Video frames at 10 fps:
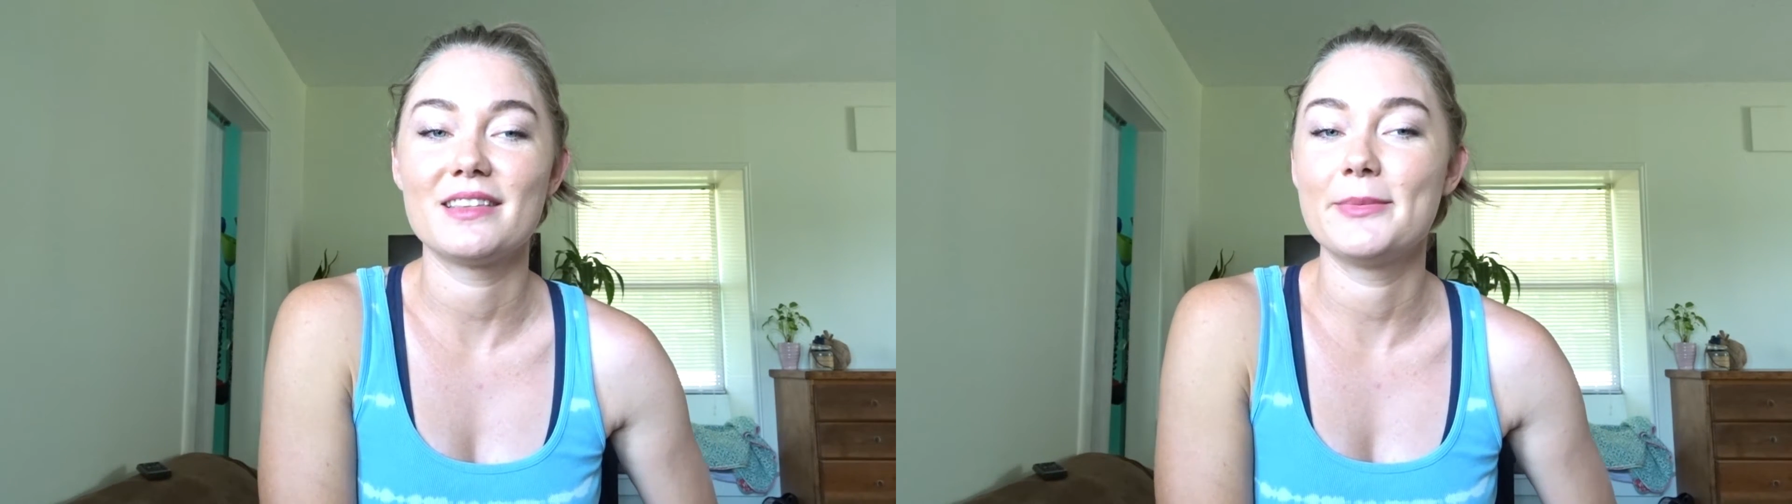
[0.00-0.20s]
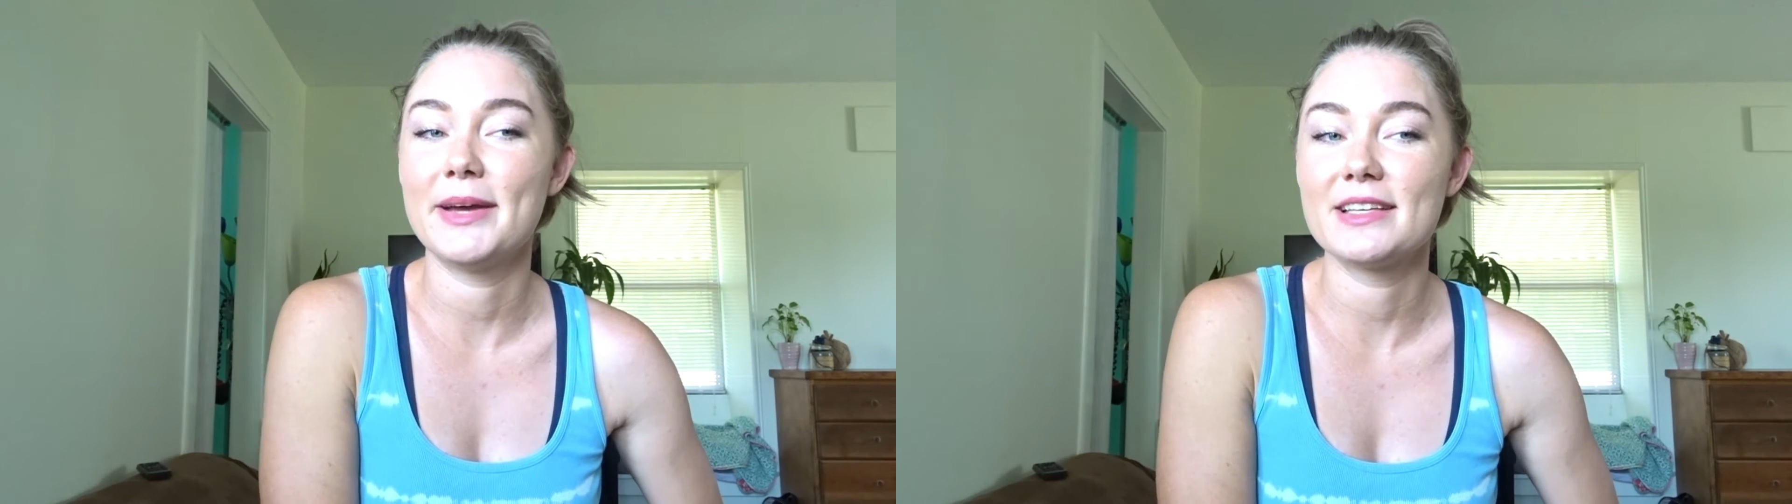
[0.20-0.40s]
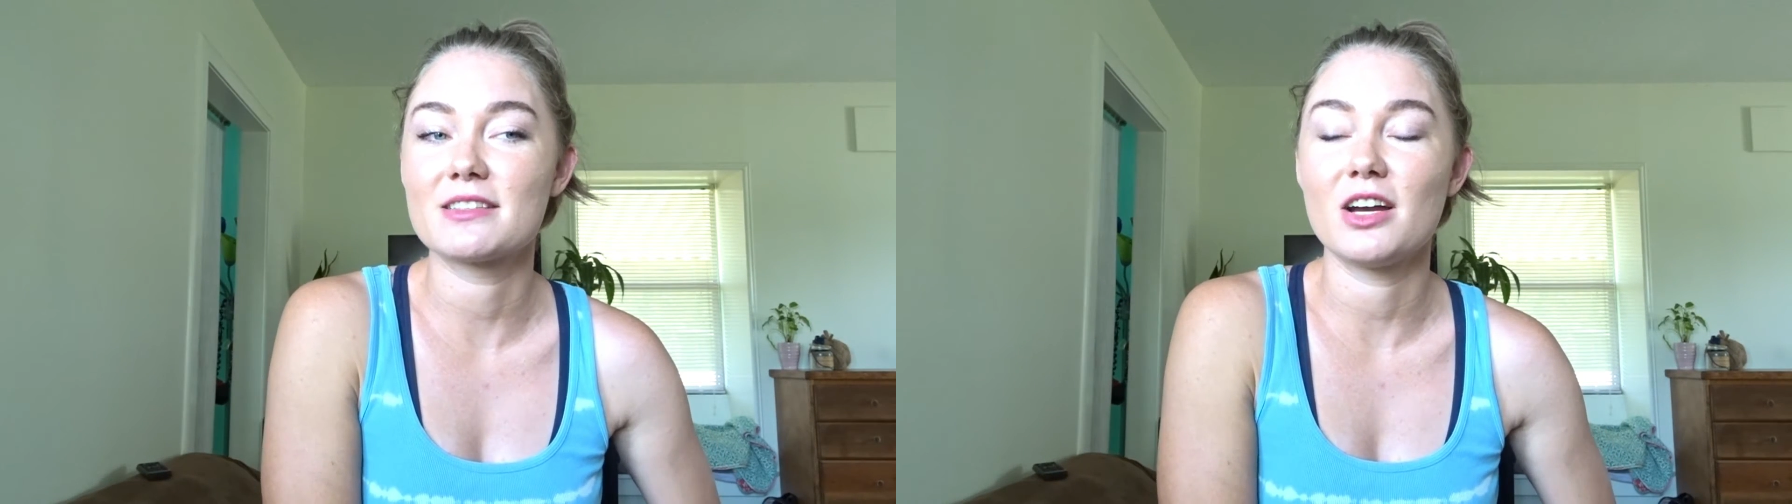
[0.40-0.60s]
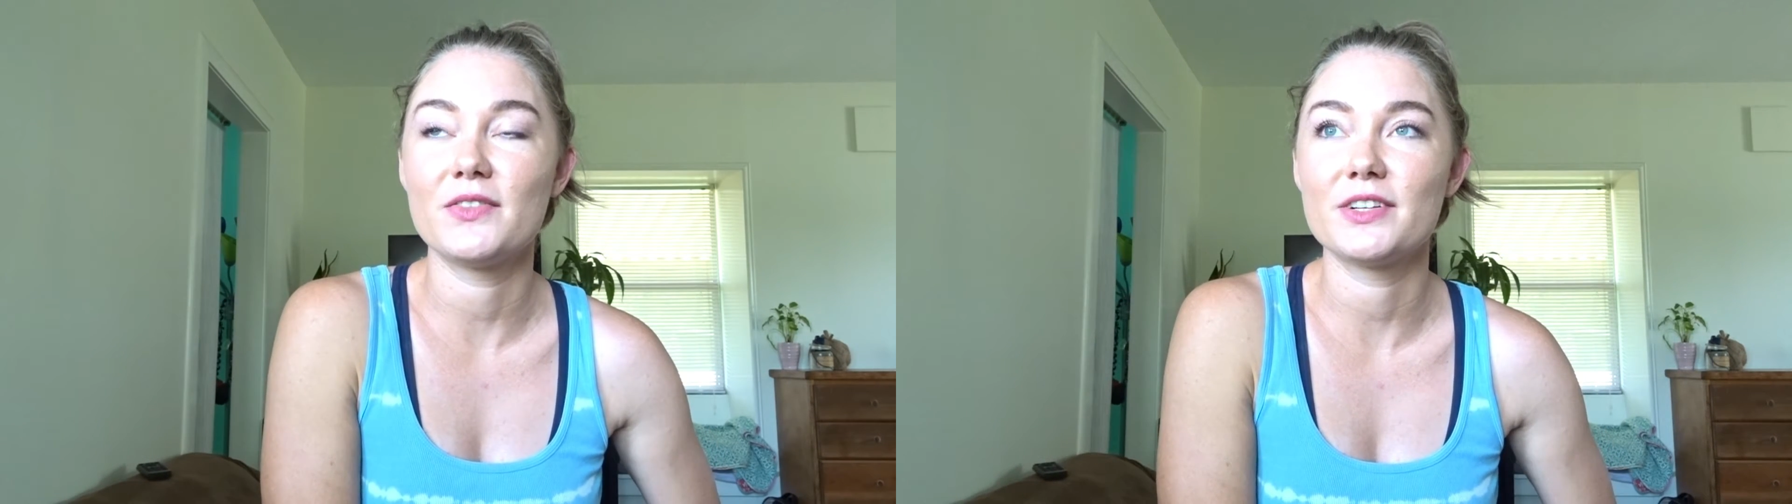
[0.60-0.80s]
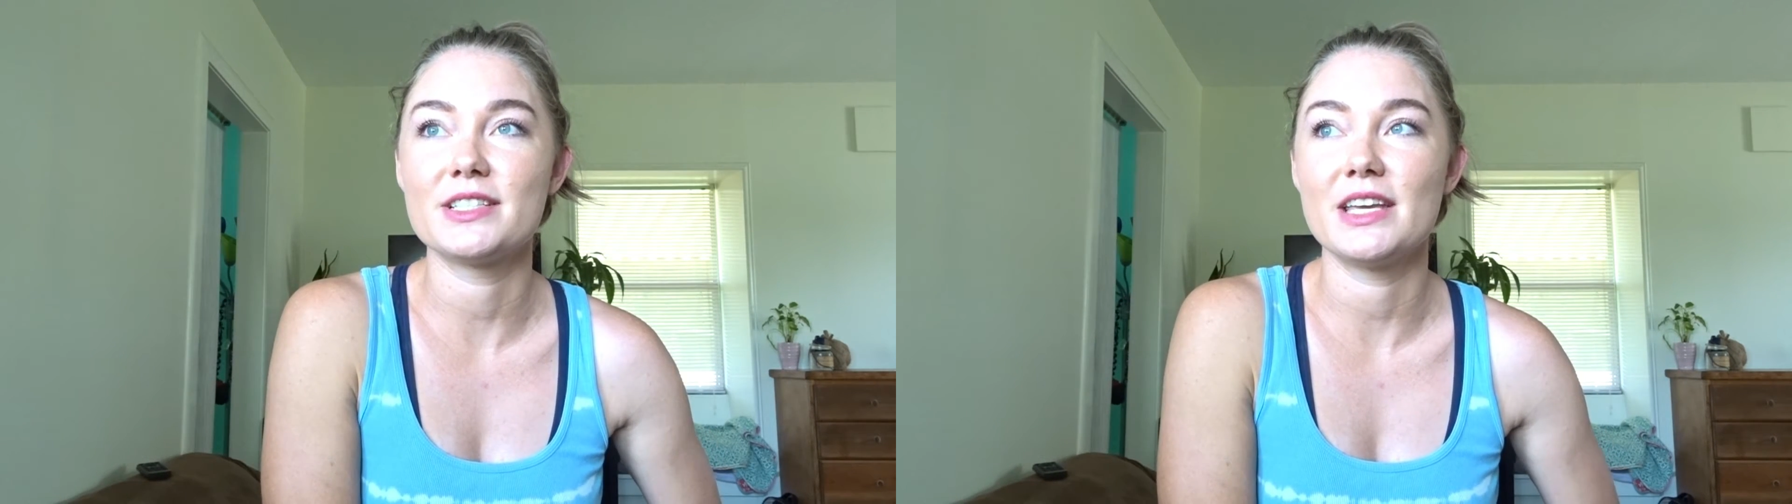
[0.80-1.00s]
the best
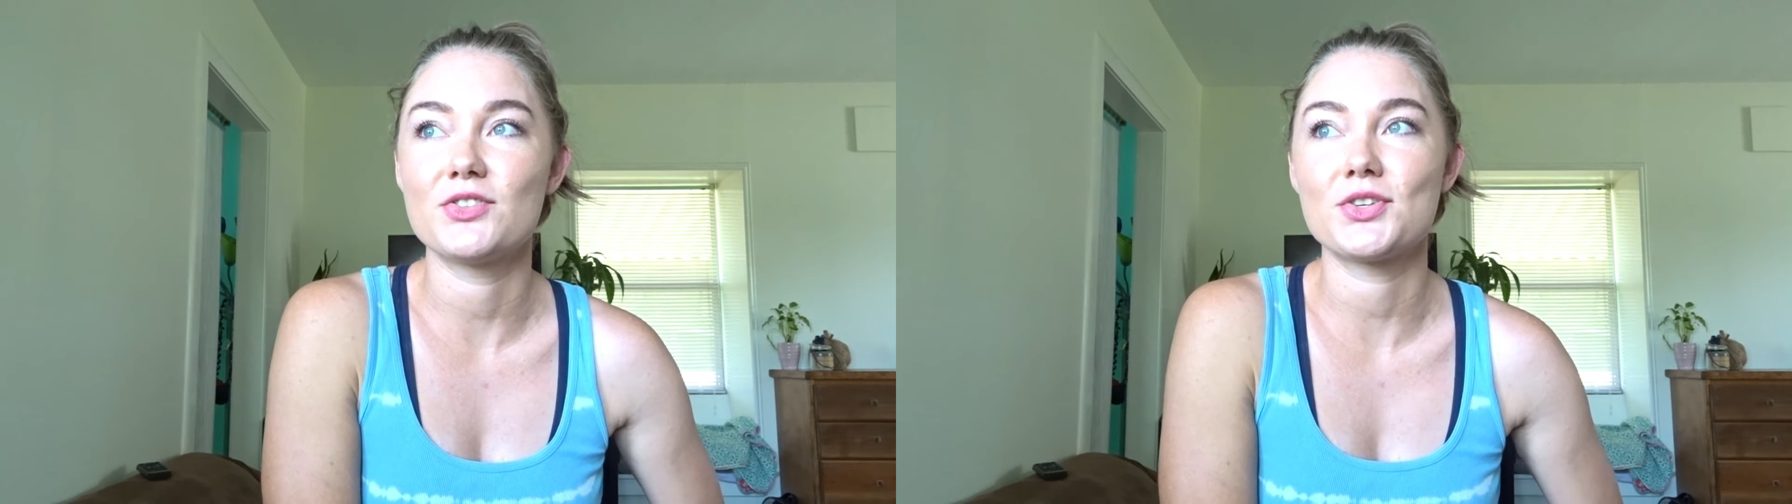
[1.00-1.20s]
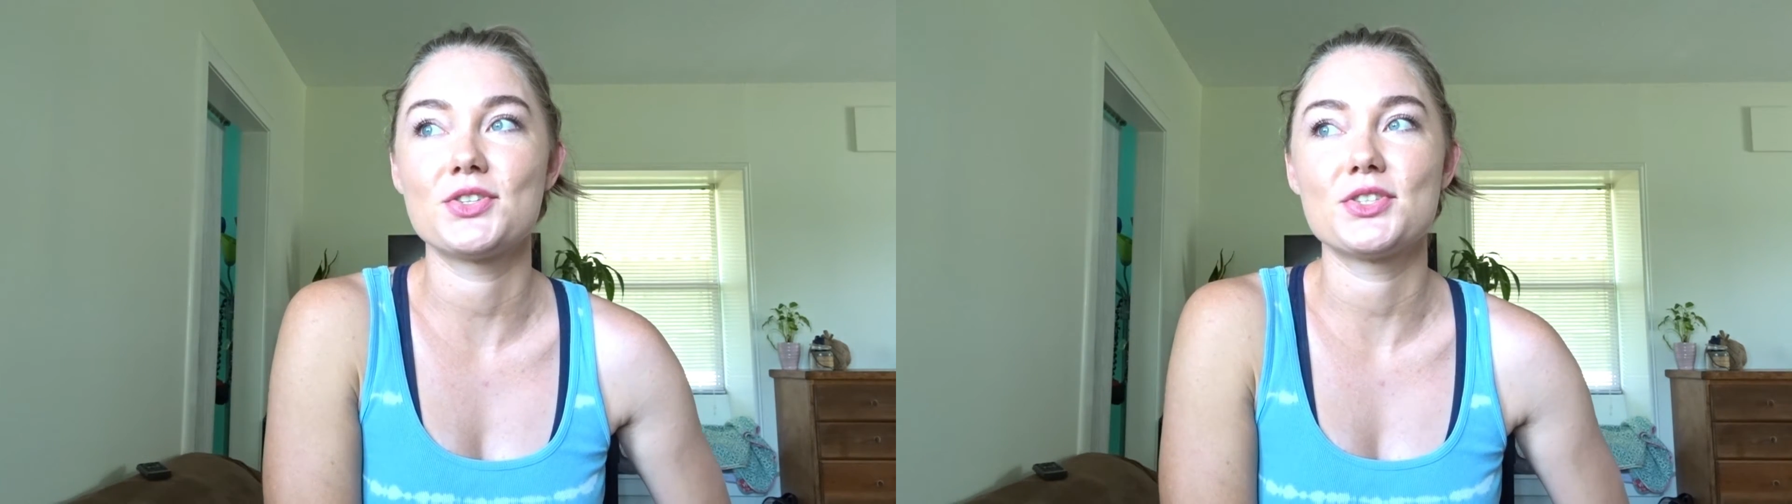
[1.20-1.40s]
conversation